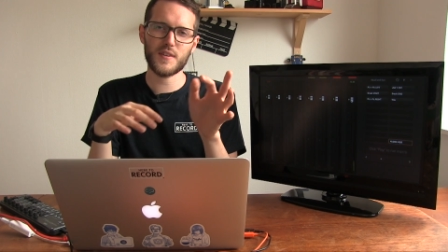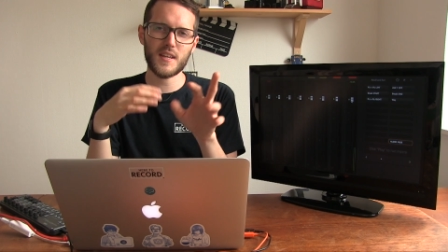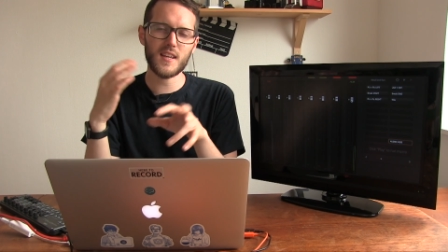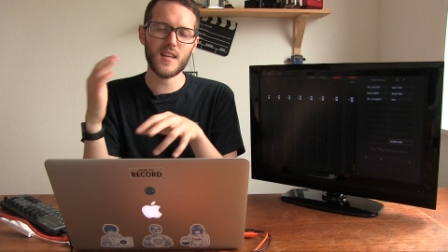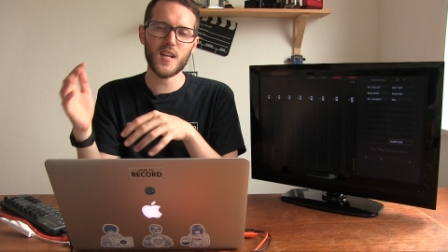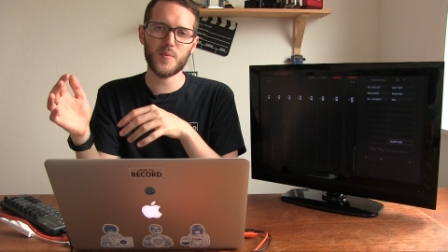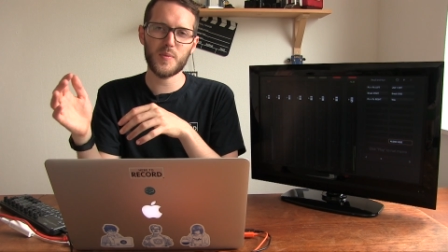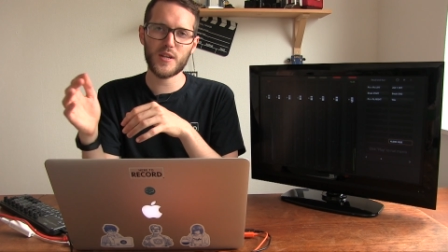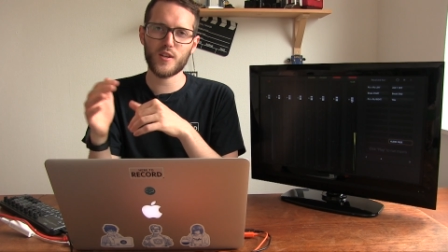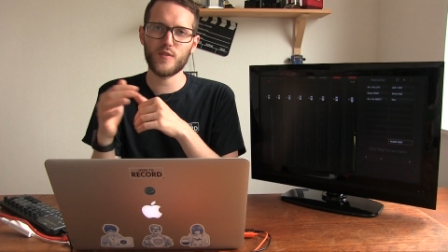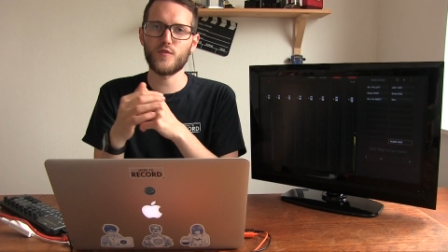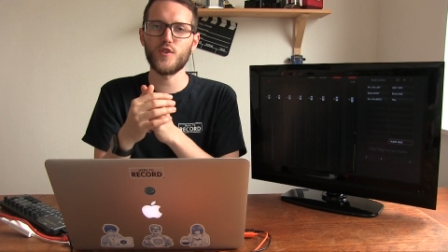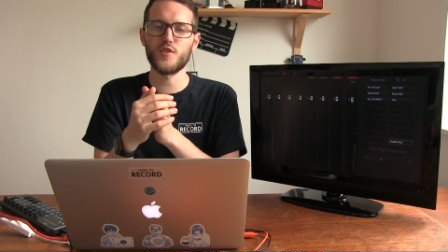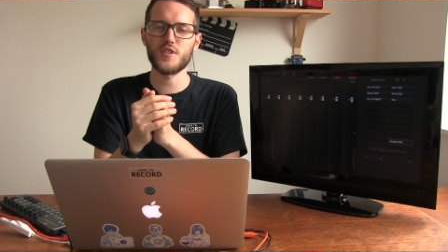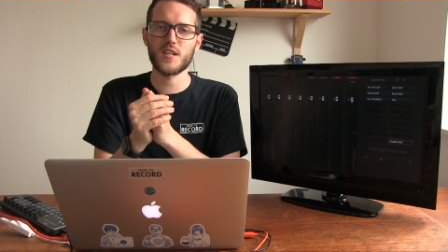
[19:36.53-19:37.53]
It can get a bit
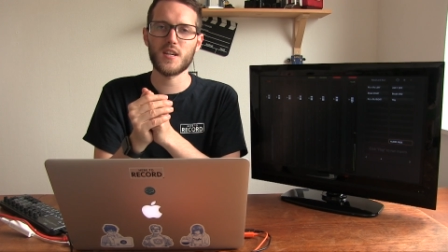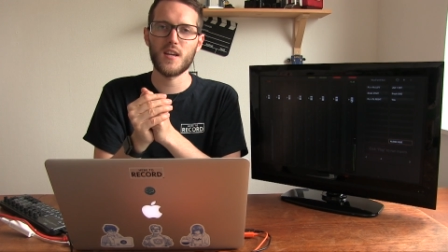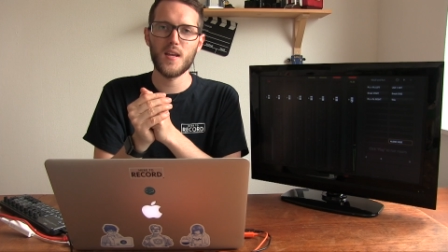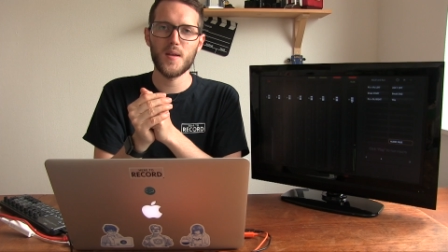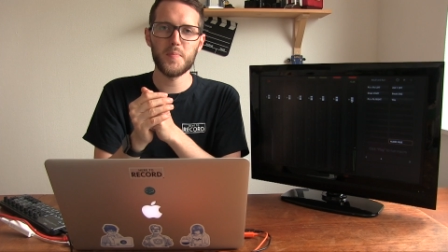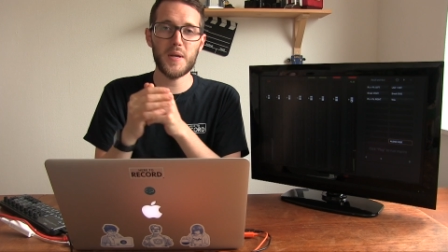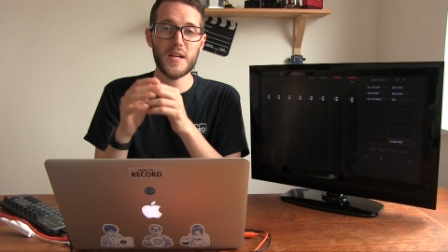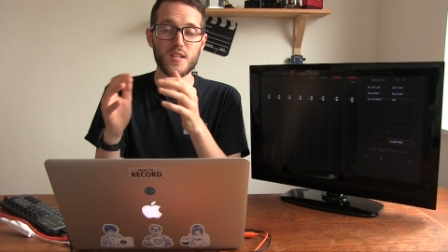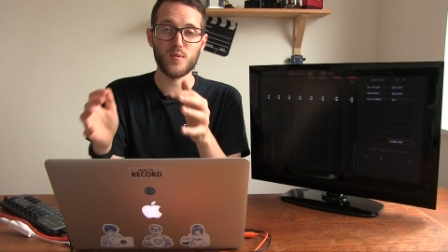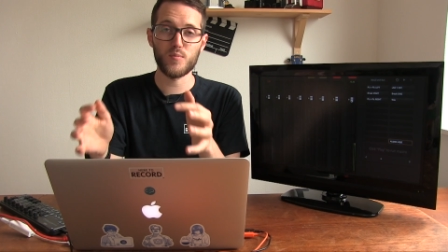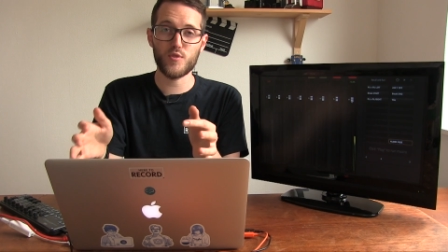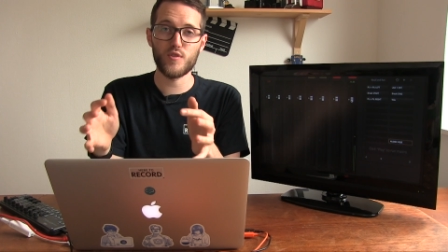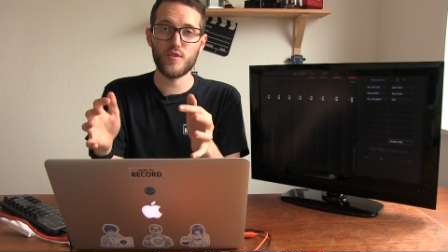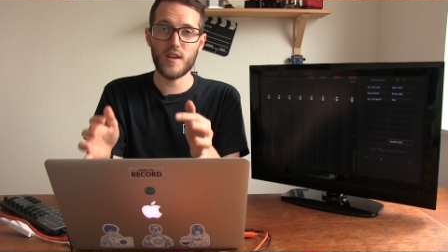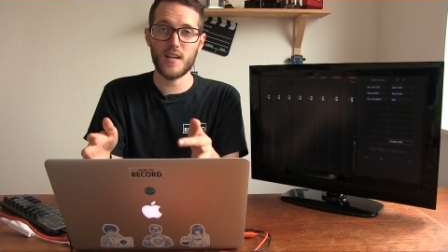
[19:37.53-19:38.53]
confusing making them
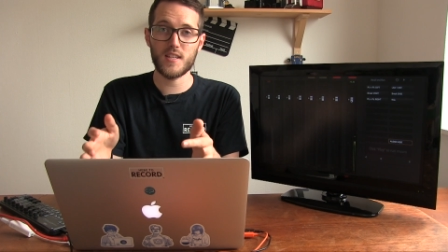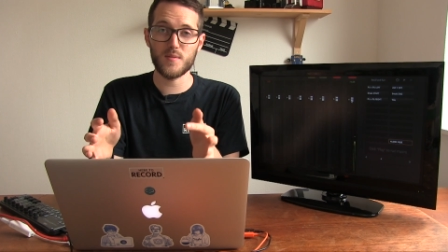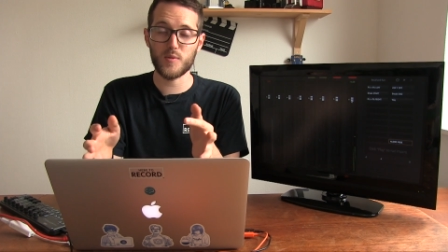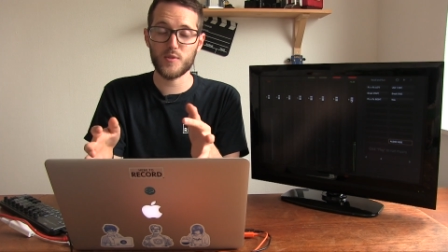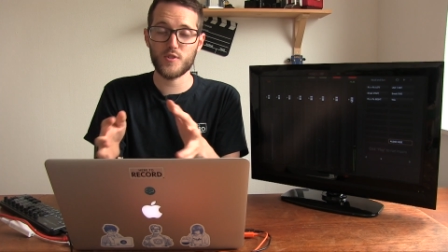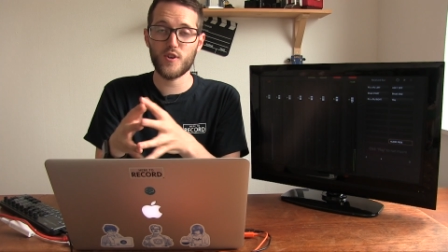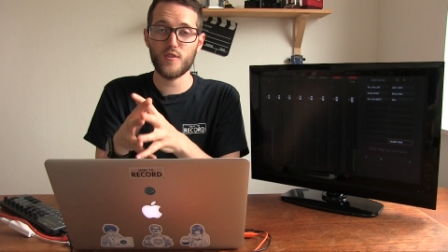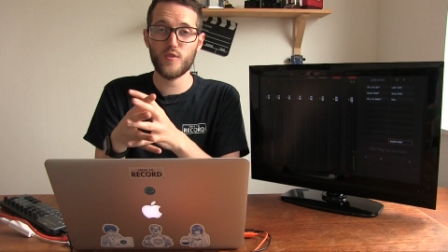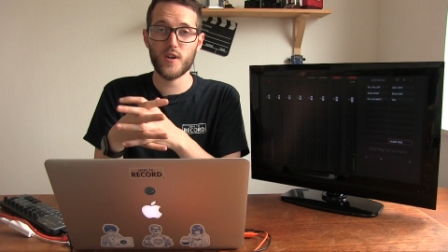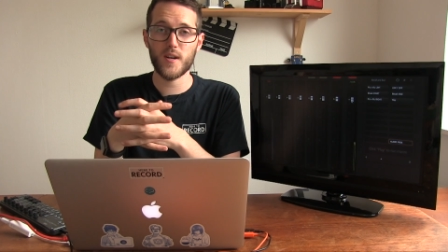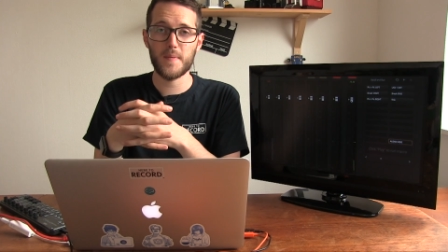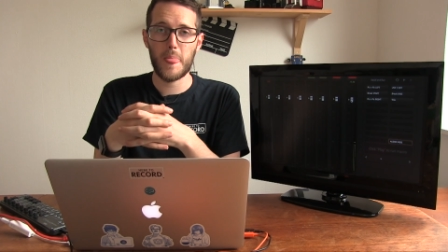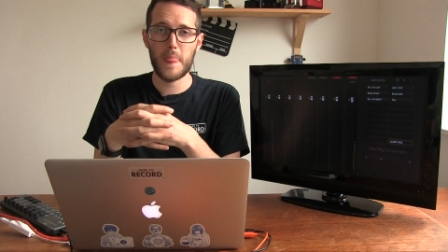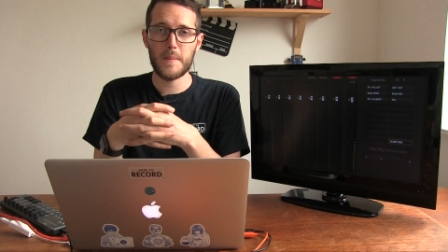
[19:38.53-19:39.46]
through the ATEM software.